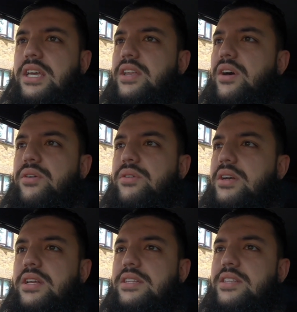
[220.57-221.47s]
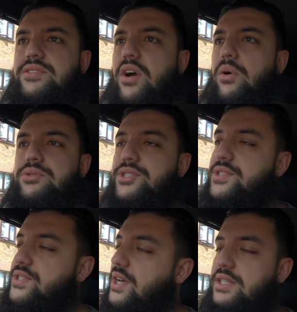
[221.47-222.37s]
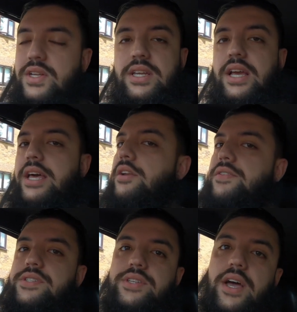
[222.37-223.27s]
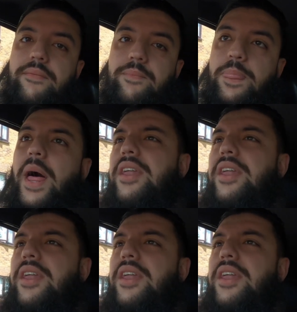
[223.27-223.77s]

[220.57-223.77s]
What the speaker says: You know, this car was certainly ahead of its time.